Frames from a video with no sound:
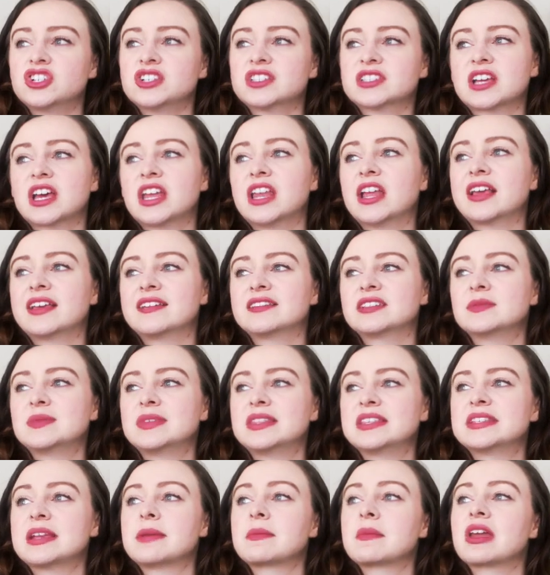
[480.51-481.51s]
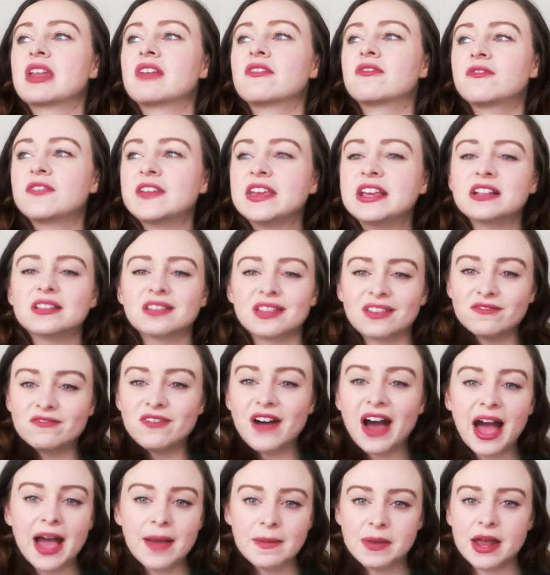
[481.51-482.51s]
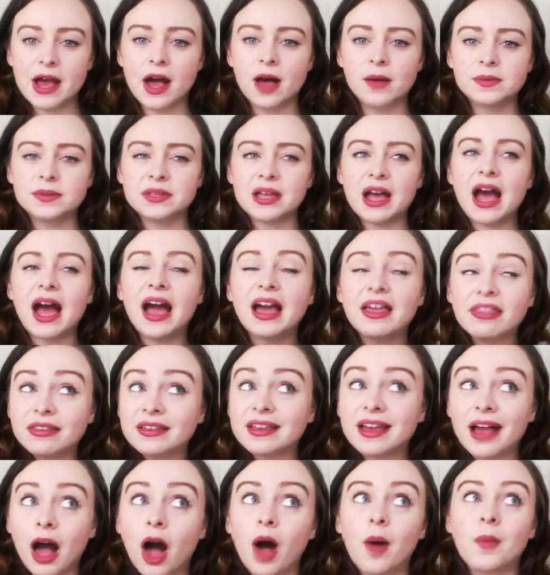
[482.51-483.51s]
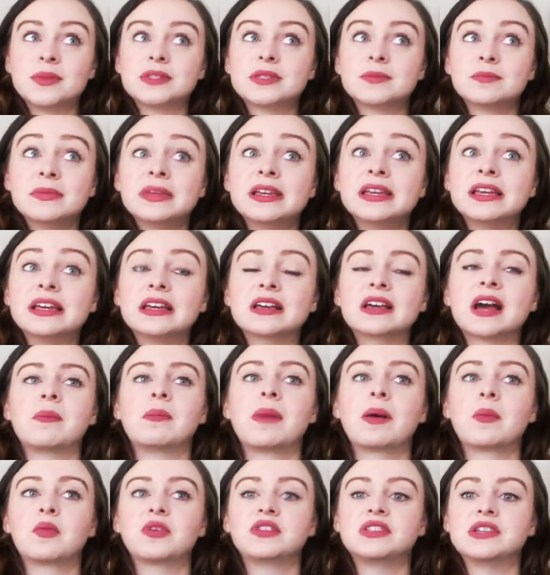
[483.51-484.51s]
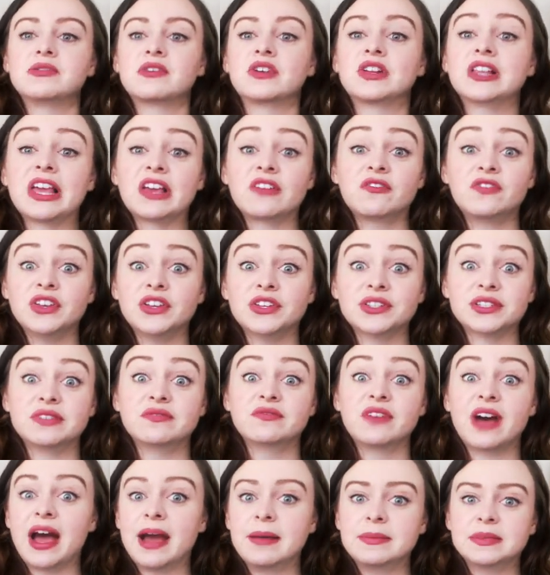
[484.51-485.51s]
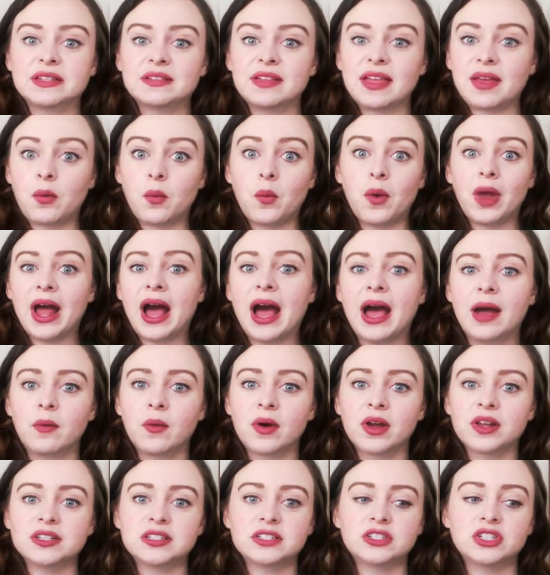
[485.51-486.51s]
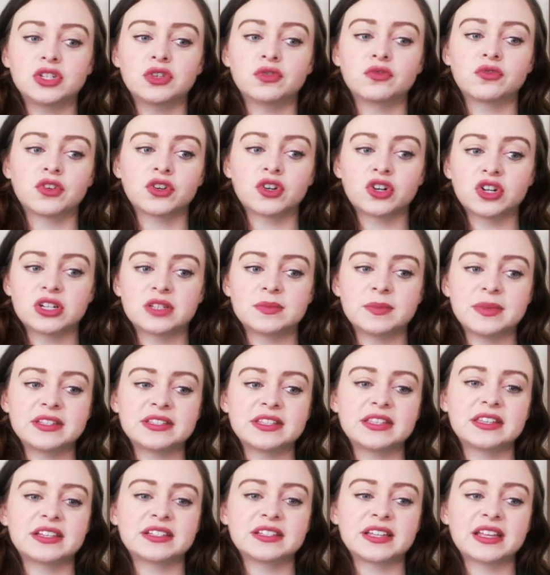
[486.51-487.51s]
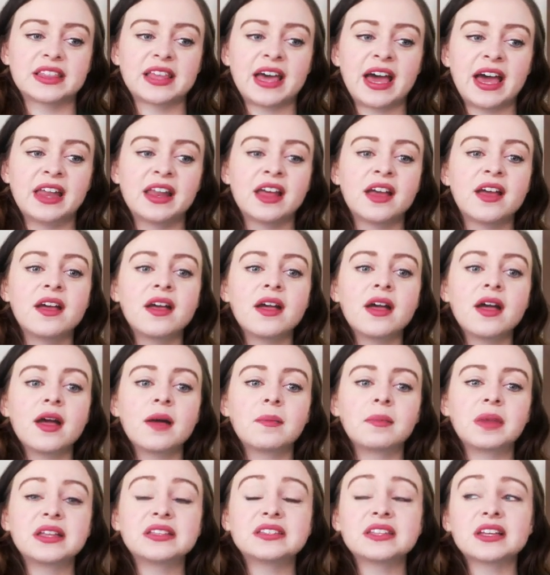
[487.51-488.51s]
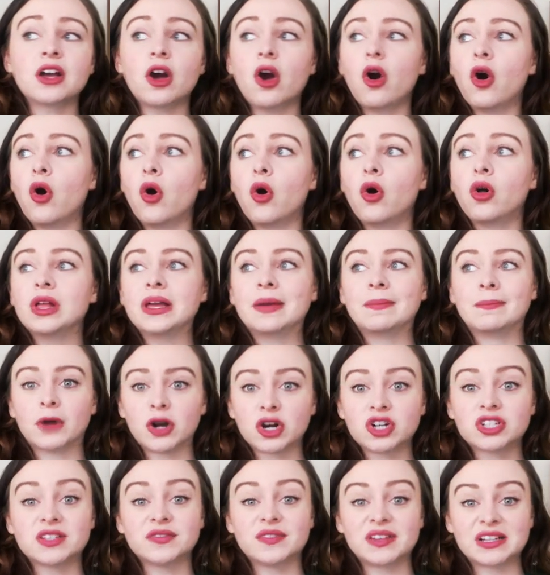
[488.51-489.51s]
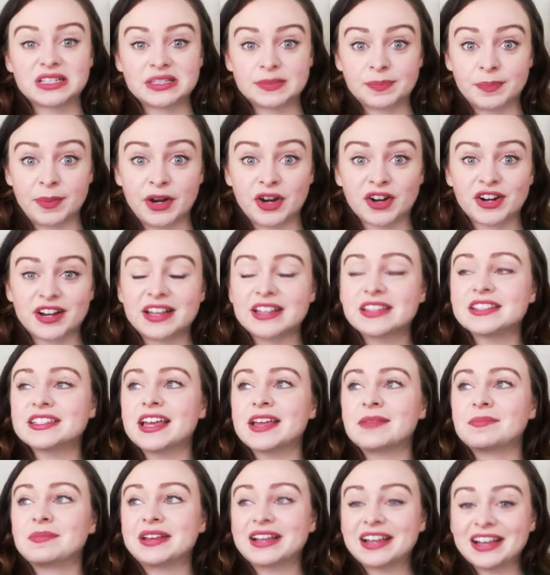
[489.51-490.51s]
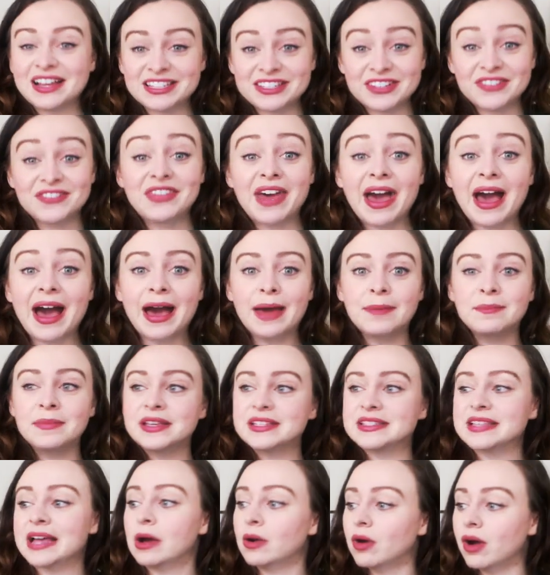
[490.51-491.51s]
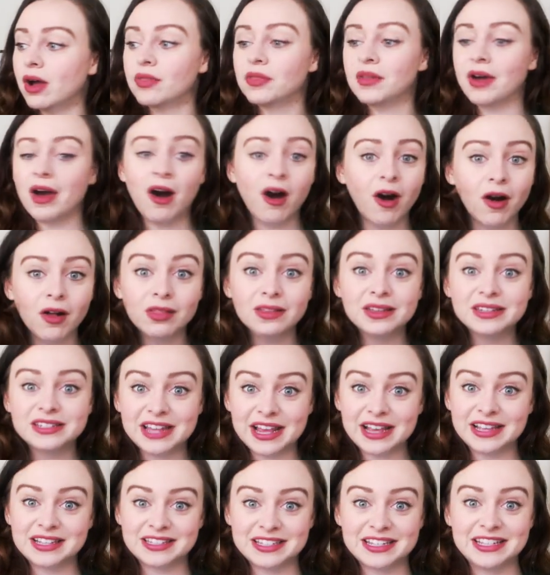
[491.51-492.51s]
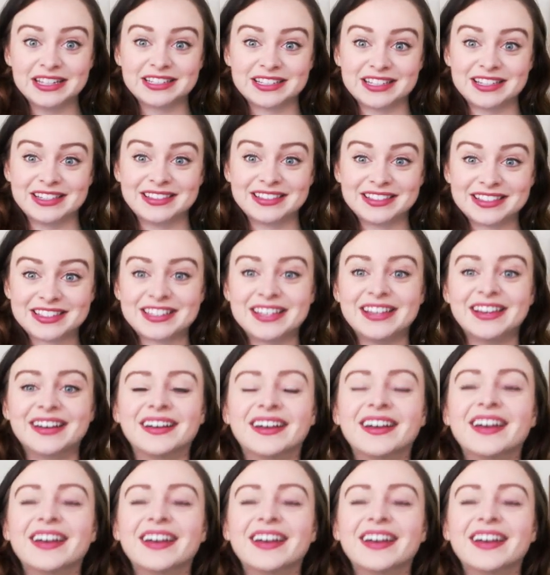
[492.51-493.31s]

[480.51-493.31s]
just kind of gives me the same kind of feel and vibe and I think it helps me come up with different like feels and vibes of like what I want to do for Christmas and things like that. But it's like a whole immersive experience. And because of that, I miss out on the holiday seasons.